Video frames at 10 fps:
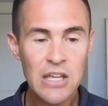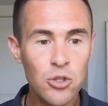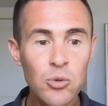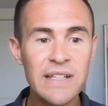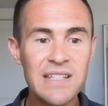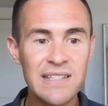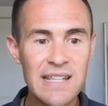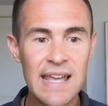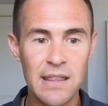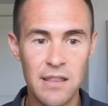You can
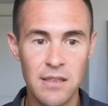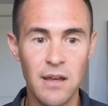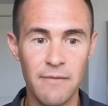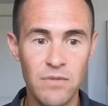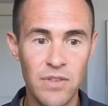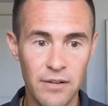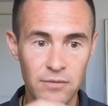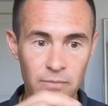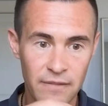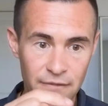see the
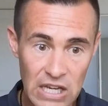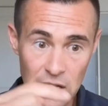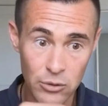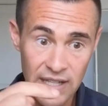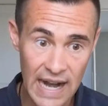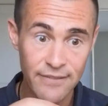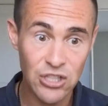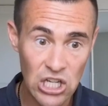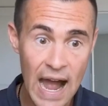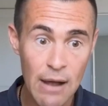videos that
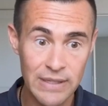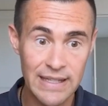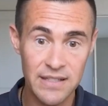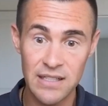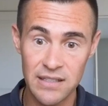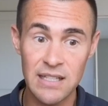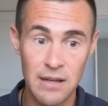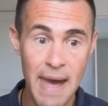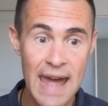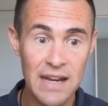I've shot with this in
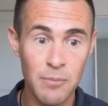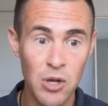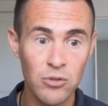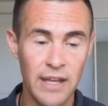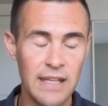cinematic mode.